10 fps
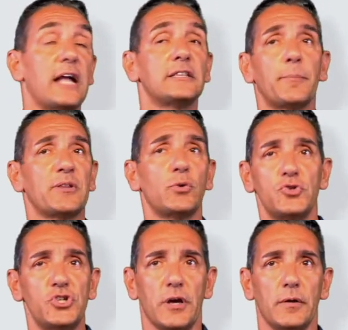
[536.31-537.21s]
market for
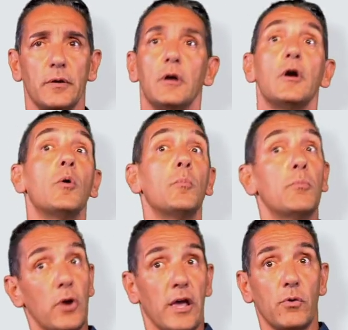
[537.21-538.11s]
the treatment of other
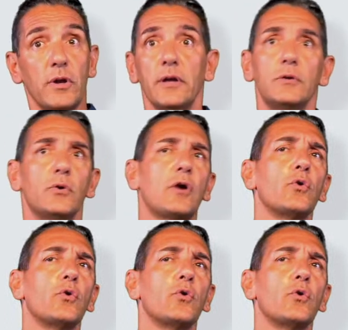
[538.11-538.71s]
diseases,